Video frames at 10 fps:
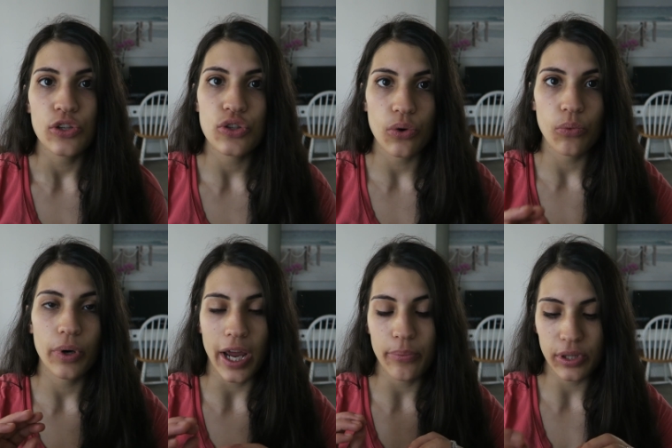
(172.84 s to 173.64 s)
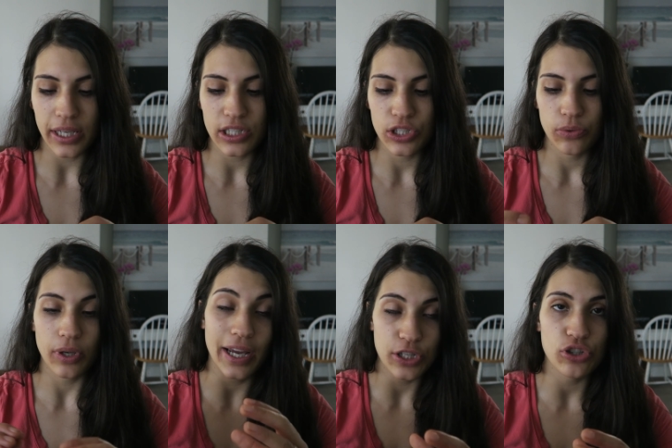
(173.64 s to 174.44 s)
So what I would like to do,
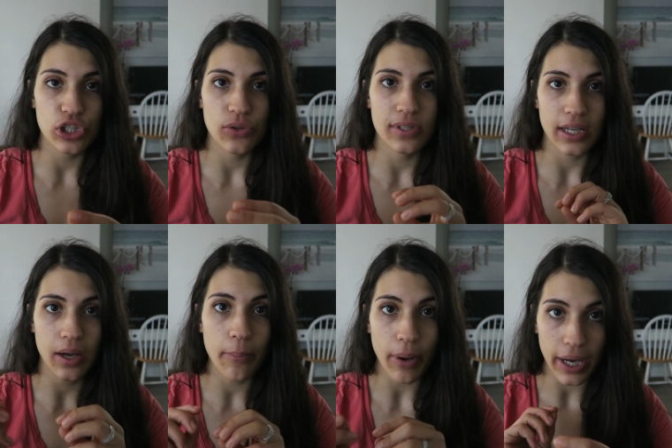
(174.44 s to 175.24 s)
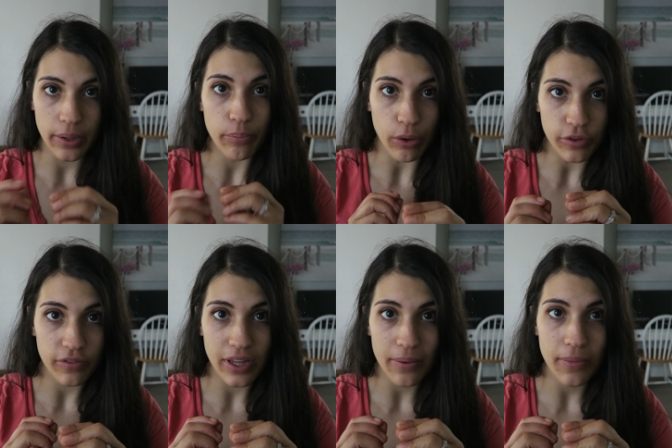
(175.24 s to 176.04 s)
what I usually do, is like combine both
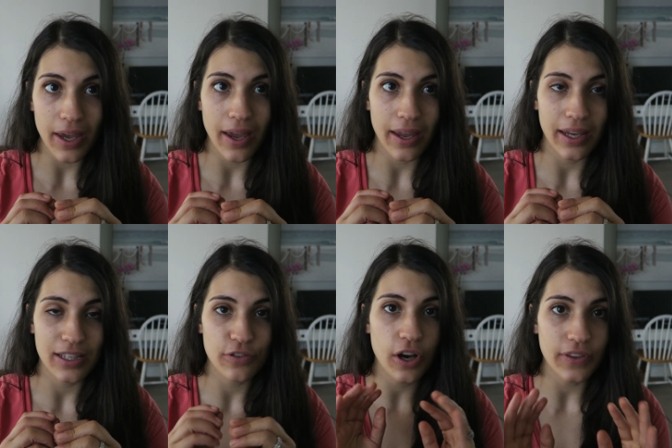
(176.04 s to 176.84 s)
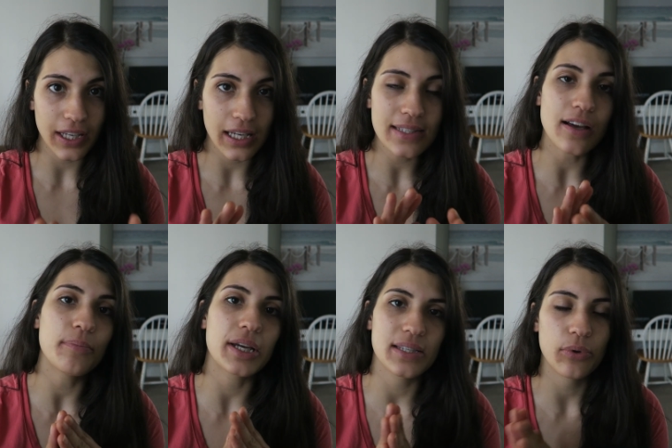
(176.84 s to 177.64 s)
of them, and on the kids I'll
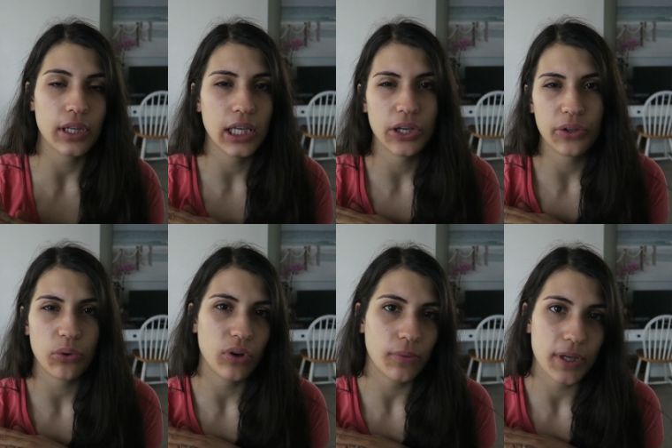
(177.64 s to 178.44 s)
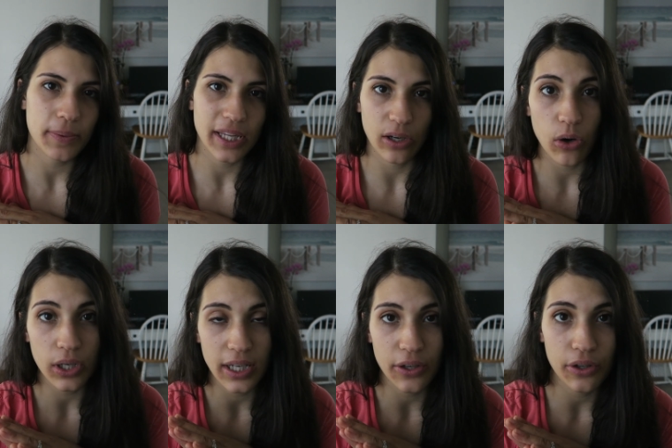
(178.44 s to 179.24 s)
mix it with a carrier oil, maybe like
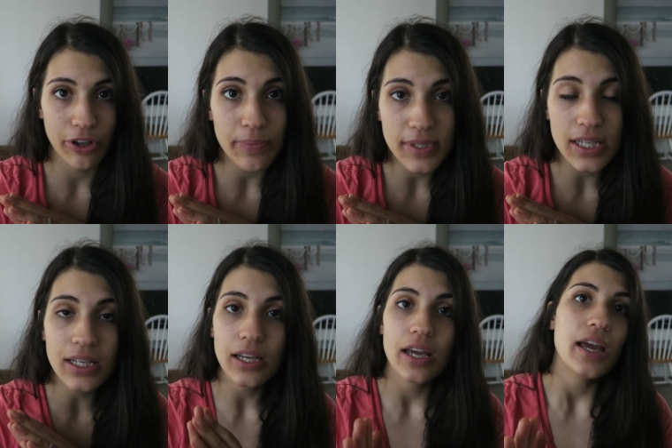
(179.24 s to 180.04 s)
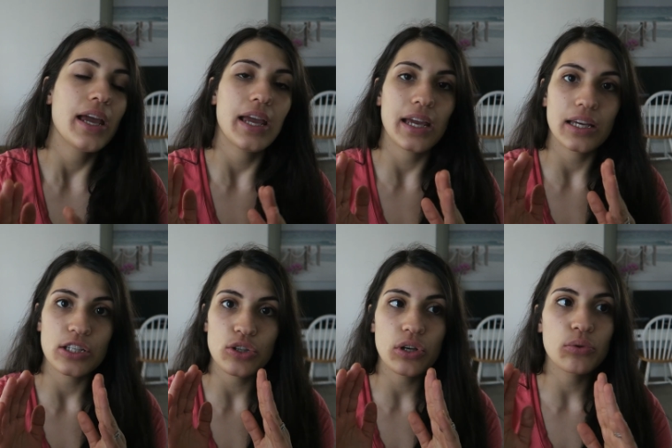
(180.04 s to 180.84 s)
coconut or grapeseed,
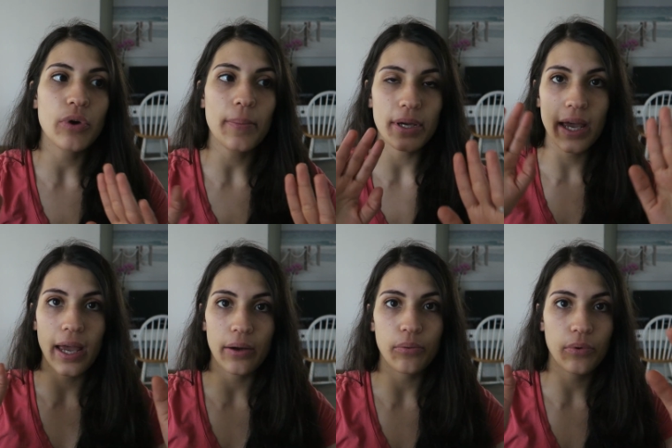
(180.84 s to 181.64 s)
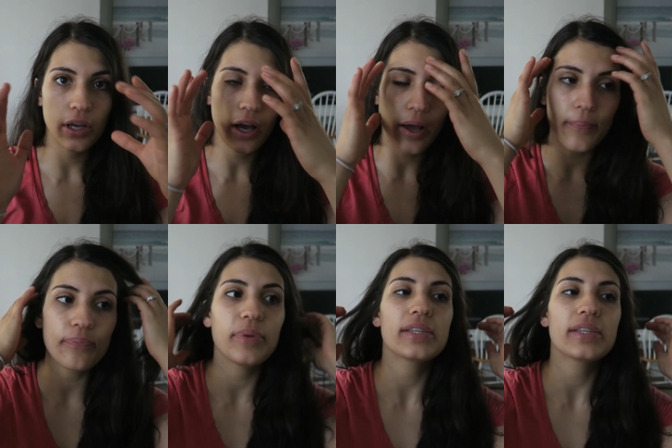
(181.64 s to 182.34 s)
and you can rub it um,